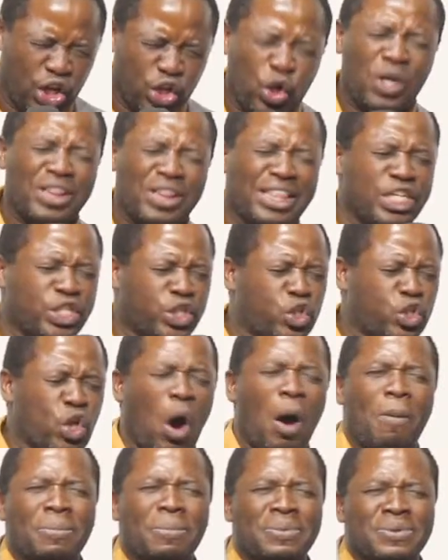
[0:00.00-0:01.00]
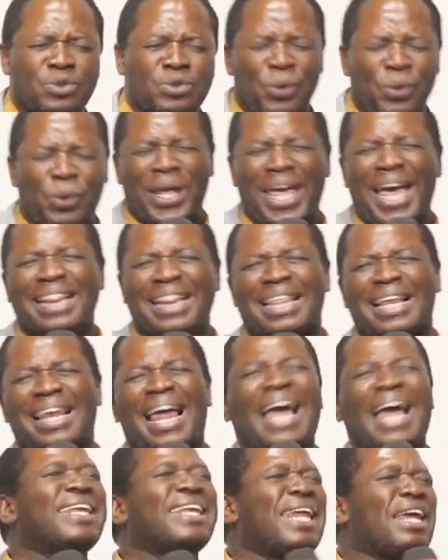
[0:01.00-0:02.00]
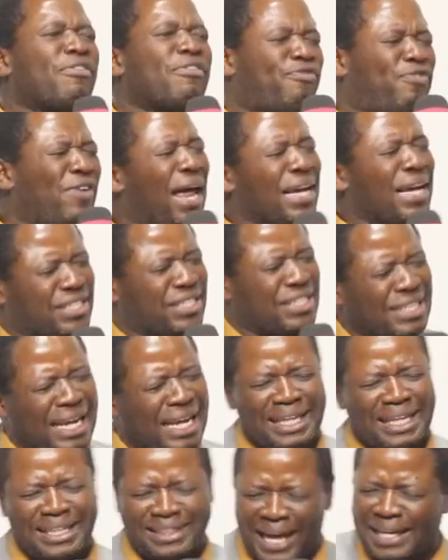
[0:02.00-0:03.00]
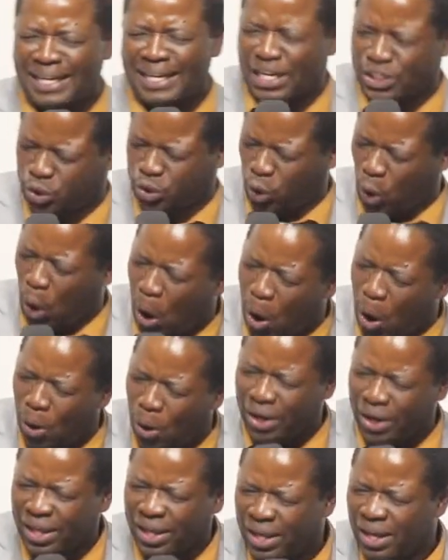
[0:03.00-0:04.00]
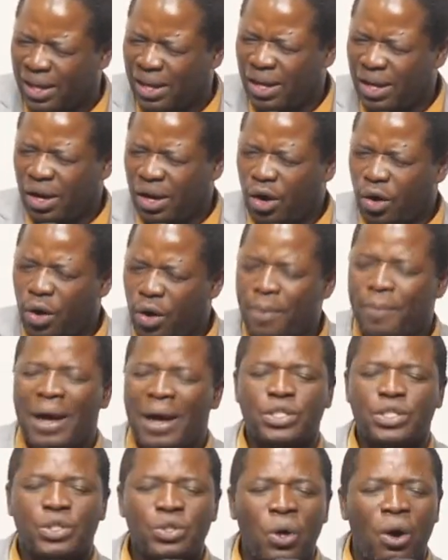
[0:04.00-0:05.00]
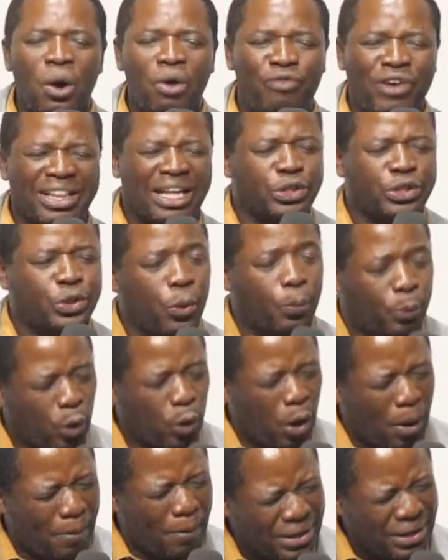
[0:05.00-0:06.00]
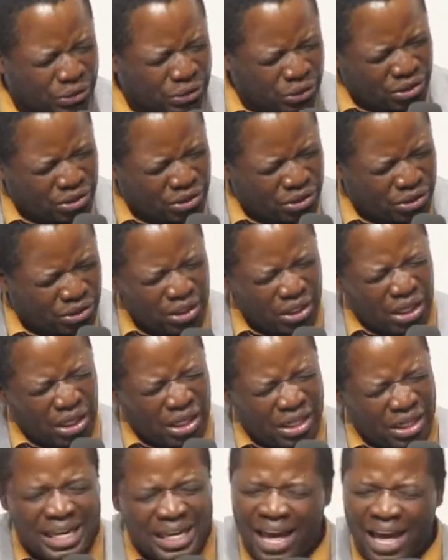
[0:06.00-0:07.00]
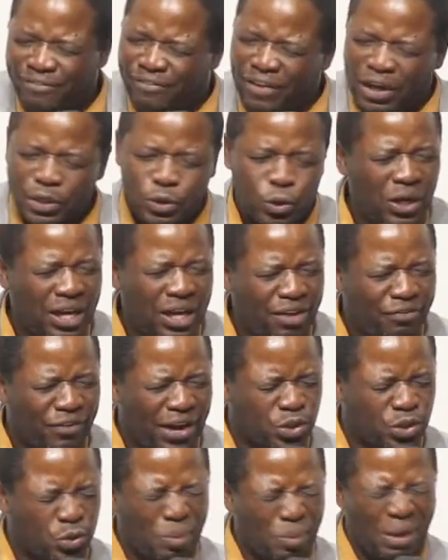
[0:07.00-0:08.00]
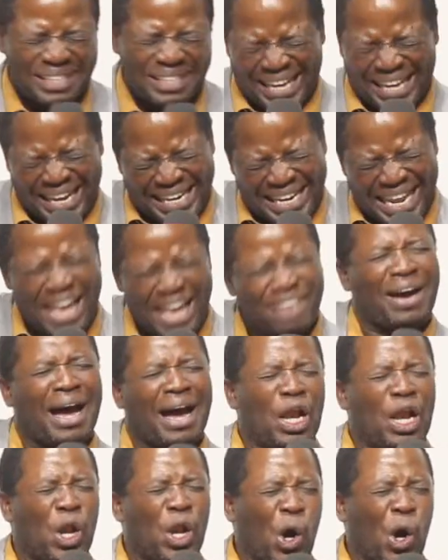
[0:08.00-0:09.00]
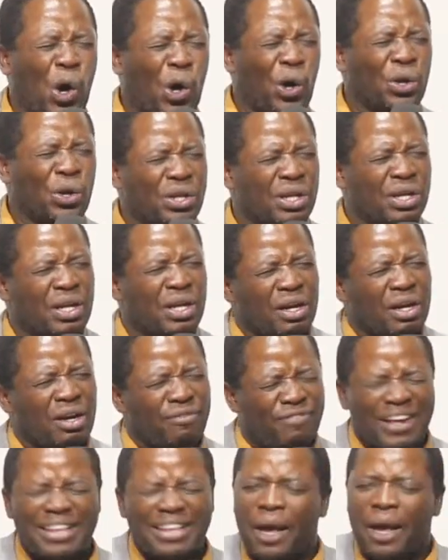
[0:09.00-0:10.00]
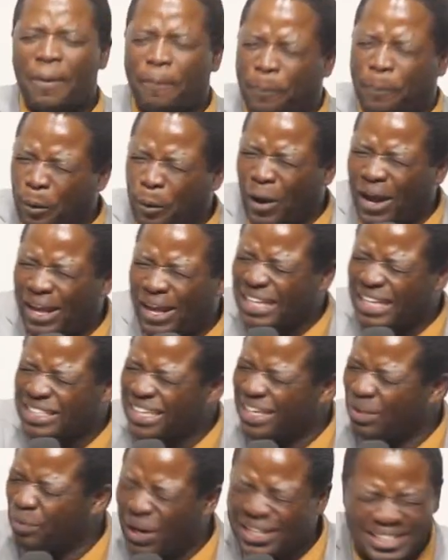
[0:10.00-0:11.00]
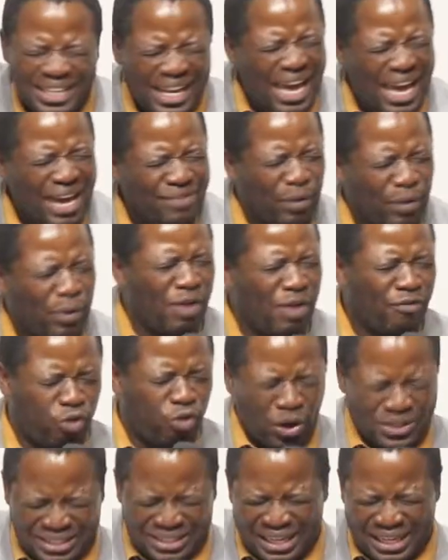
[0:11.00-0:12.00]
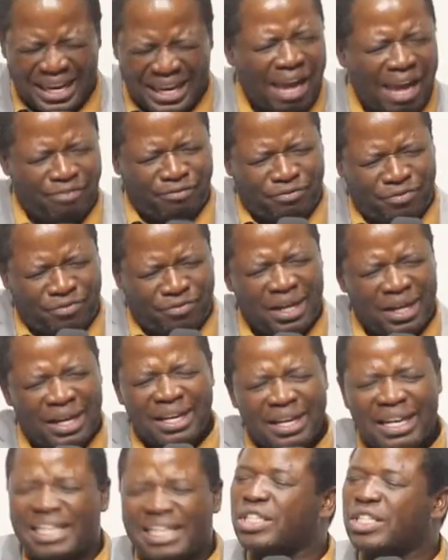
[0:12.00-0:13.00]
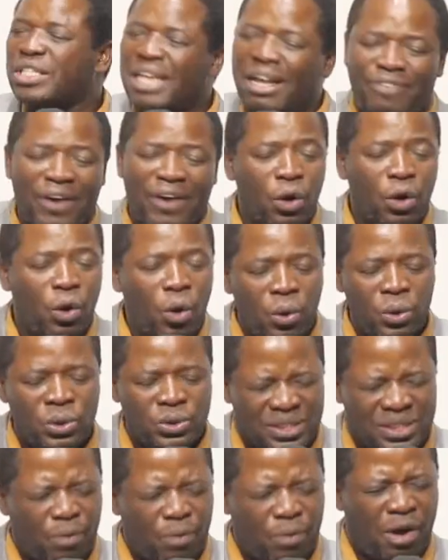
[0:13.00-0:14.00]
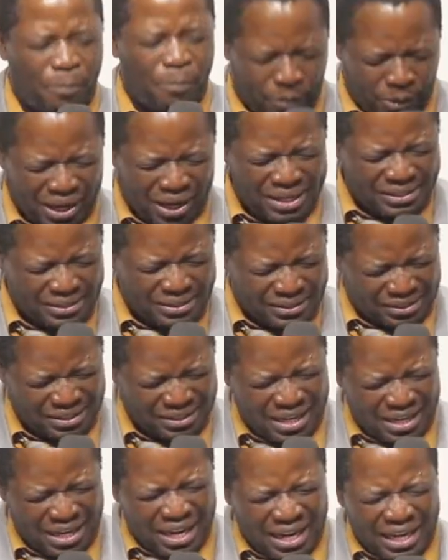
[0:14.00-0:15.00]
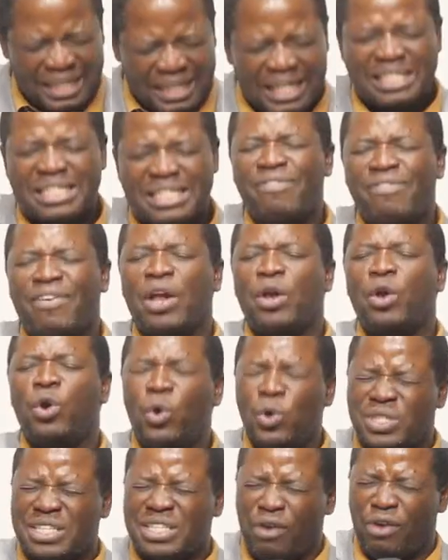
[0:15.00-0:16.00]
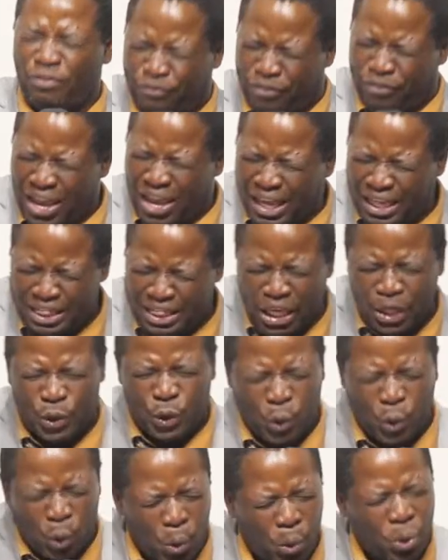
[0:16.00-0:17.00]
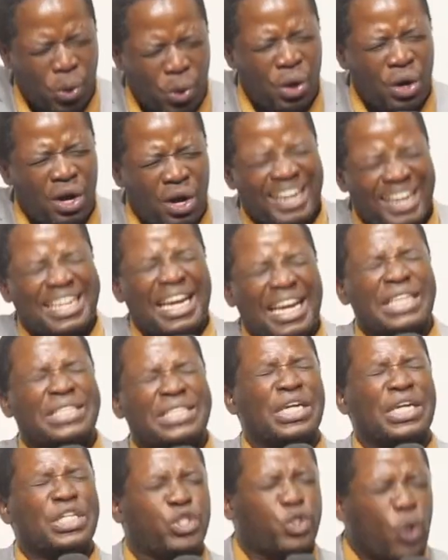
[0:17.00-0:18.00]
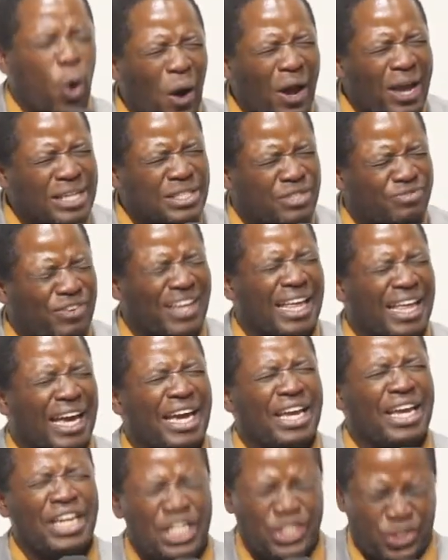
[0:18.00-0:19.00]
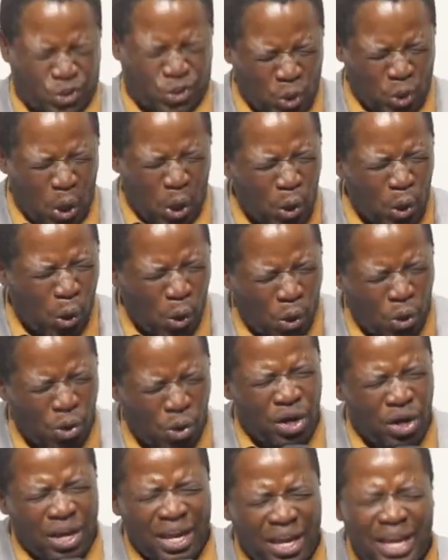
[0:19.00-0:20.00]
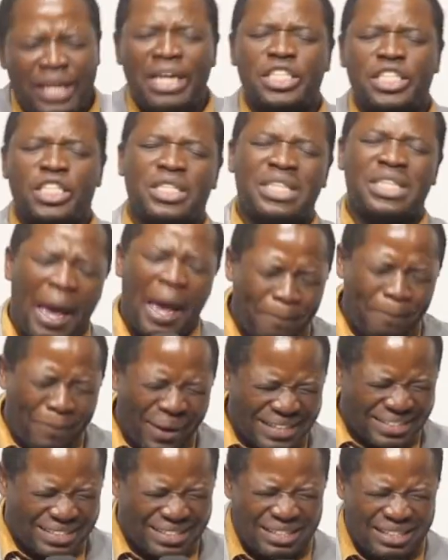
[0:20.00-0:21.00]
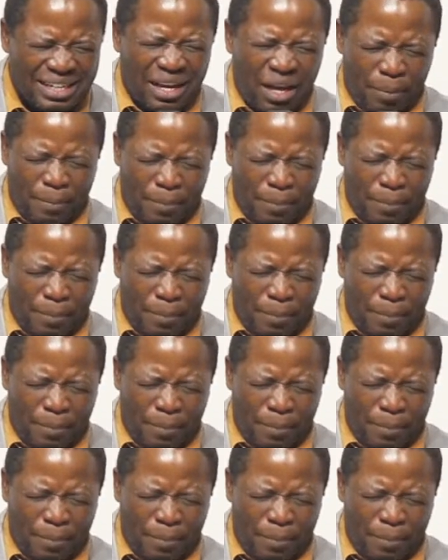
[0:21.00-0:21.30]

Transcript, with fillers: Though the storms, when we hear the lightning flashing and the thunders roar, we must know, Father, that you promised never to leave us. We must say, never alone. Father, I pray that in whatever we've lost in life, let us never lose our praise. Let us never lose our faith in you. Let us rejoice, Father, in His sorrow, in His tempest.